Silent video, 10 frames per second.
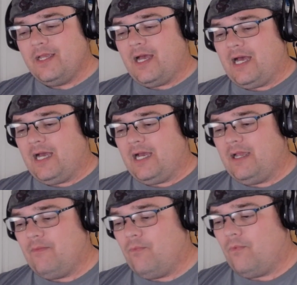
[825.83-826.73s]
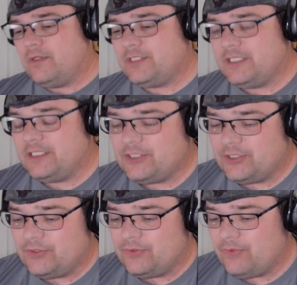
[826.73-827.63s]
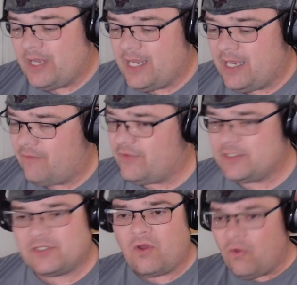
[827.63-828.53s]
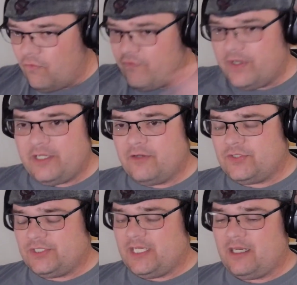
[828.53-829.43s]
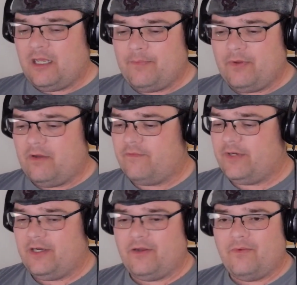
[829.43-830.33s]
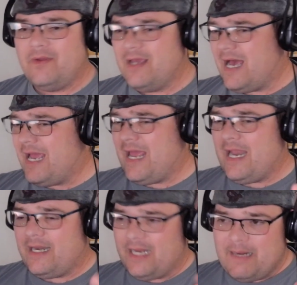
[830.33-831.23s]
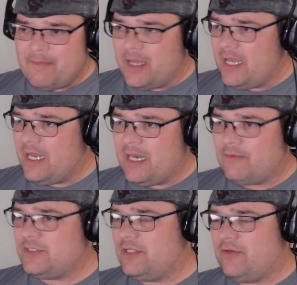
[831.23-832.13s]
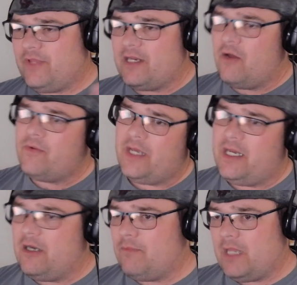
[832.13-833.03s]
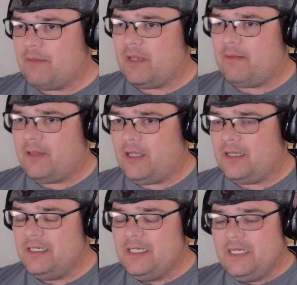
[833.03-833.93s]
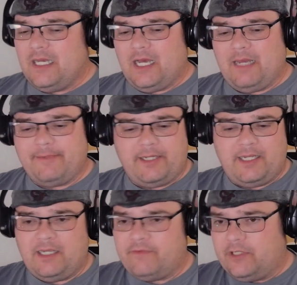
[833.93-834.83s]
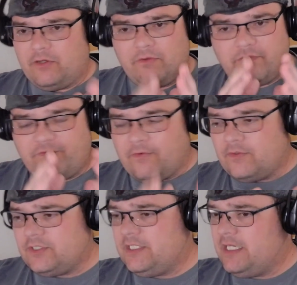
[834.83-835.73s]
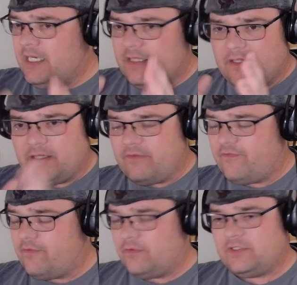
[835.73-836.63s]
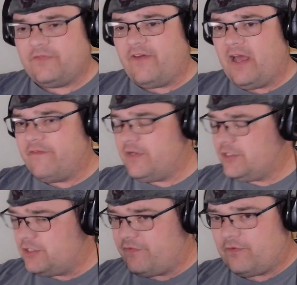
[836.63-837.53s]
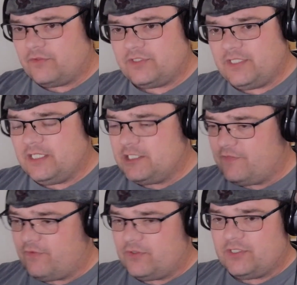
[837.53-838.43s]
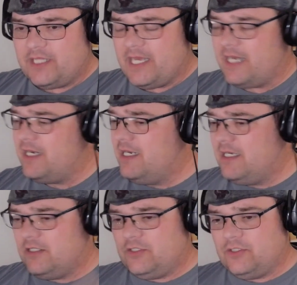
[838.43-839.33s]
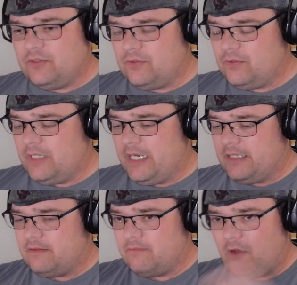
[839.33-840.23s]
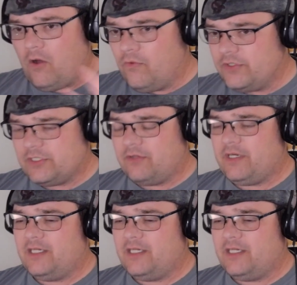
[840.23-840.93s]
I wanted to have this whole video set up of, I had it in my head. I was sitting there thinking, okay, blah, blah, blah, blah. I'm gonna have, the first day, the first five-ish, the first this, the first that, do, and all this other kind of